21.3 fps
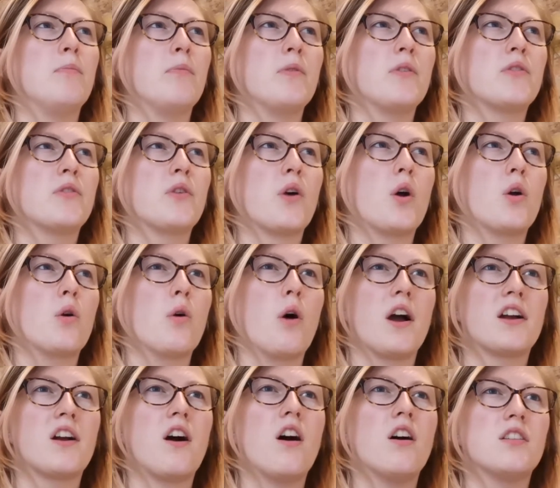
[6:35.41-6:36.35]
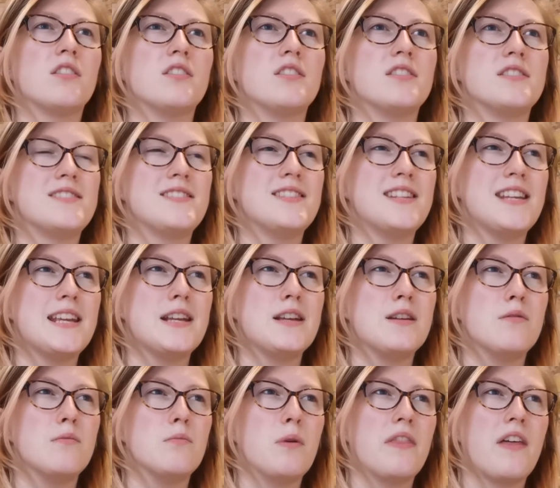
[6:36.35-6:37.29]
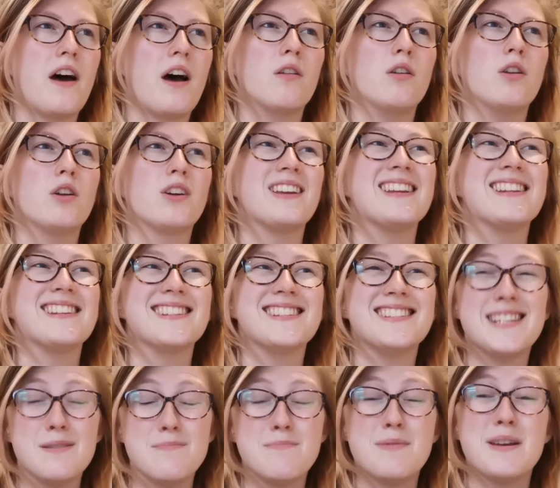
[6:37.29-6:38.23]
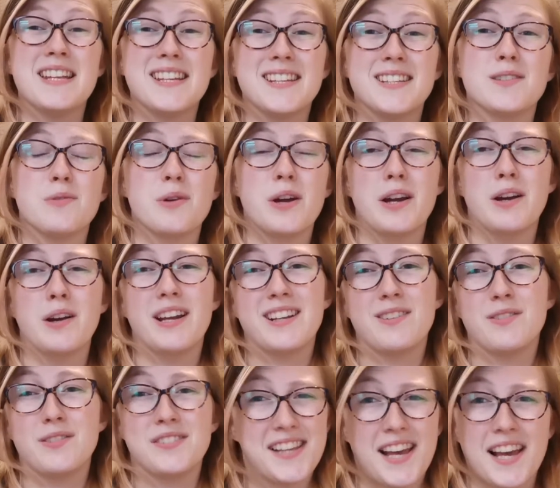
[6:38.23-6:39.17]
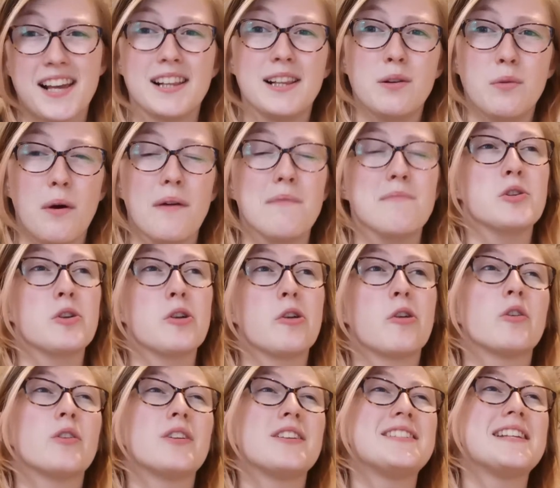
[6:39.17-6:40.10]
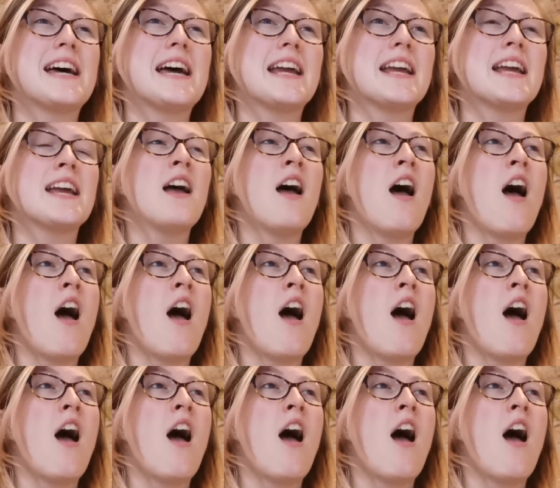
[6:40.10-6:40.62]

So I can't see without looking deeper into it exactly what I'm doing on a day.